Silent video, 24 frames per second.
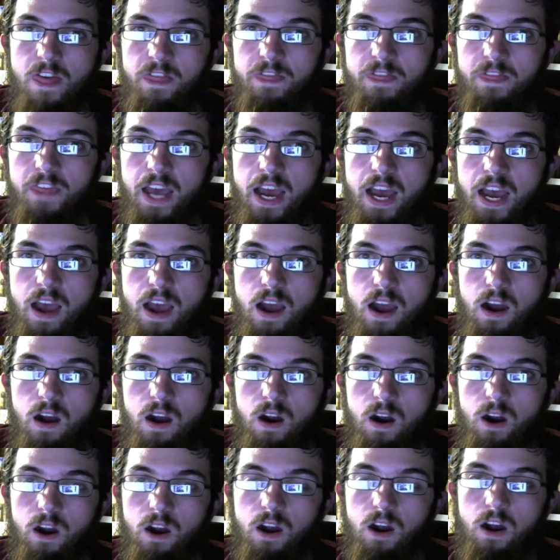that
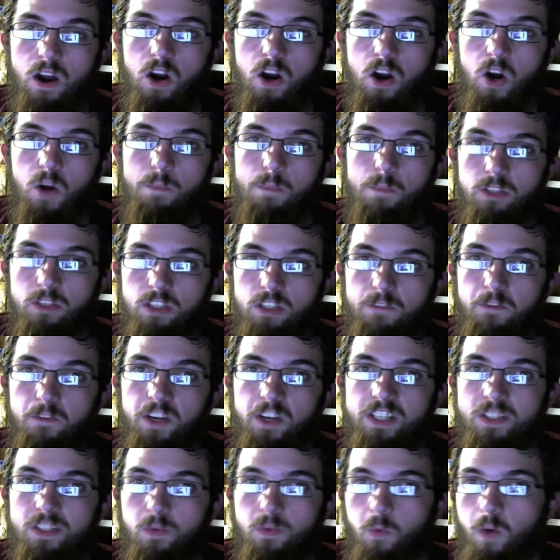are music freaks
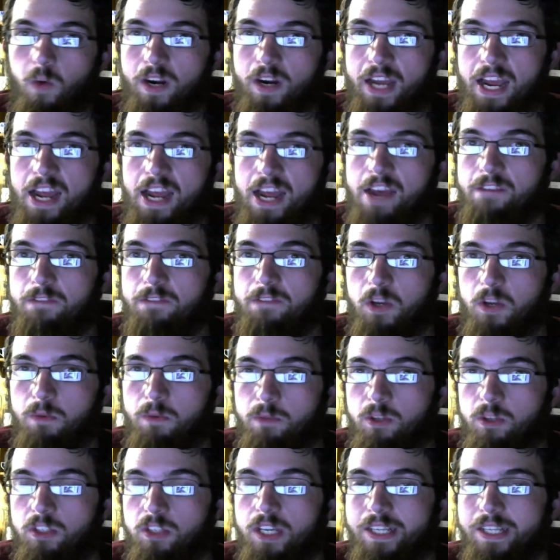and want to have their
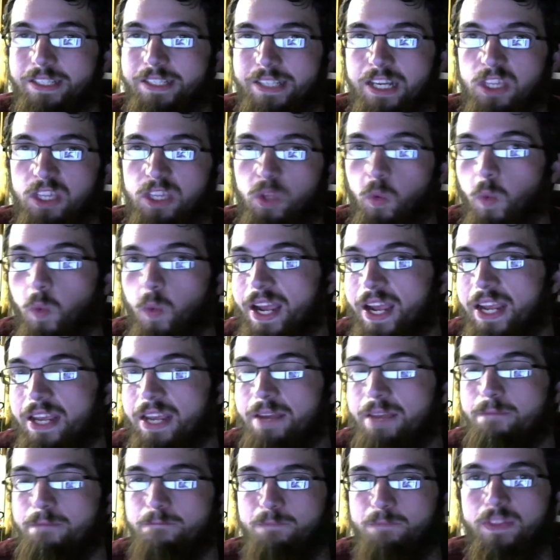music set the way
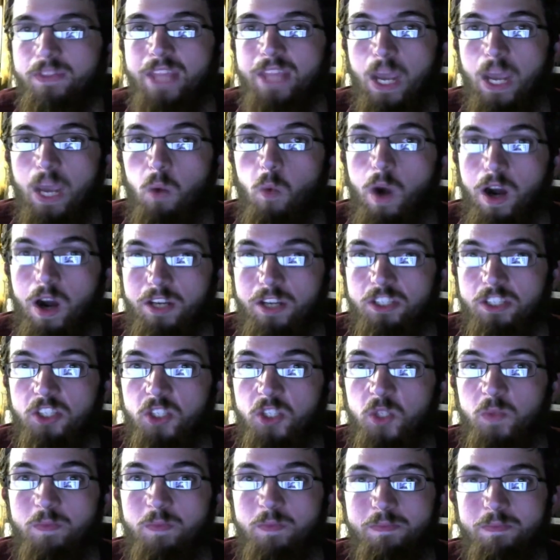they want to.
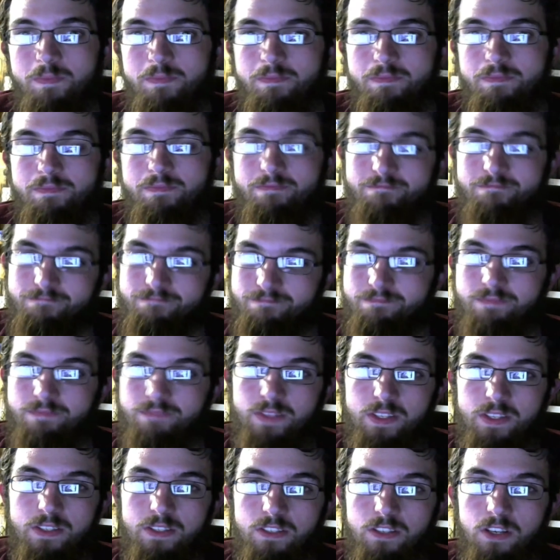
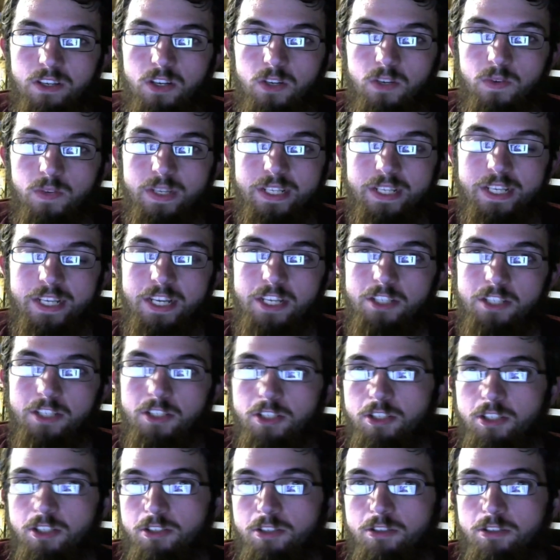So, in case,
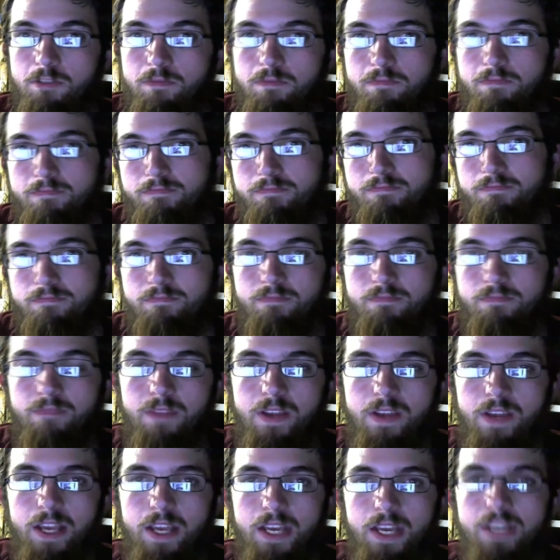
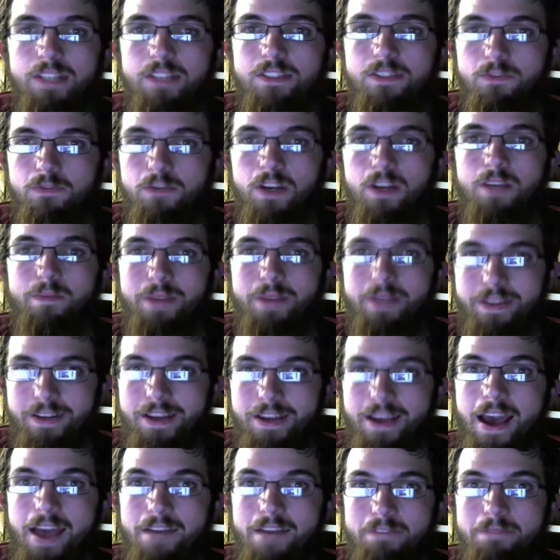it's recommended to have.